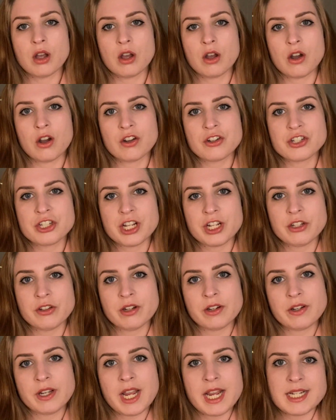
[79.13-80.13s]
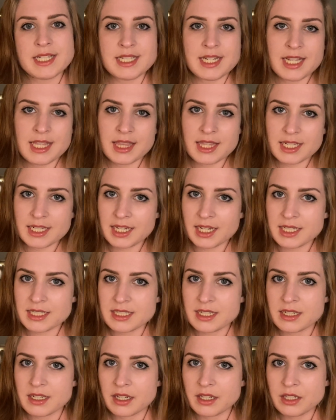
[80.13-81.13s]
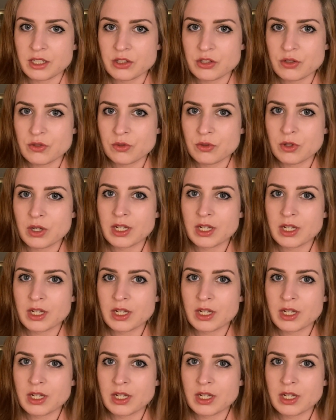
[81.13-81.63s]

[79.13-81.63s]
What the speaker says: On January 18th, 1992,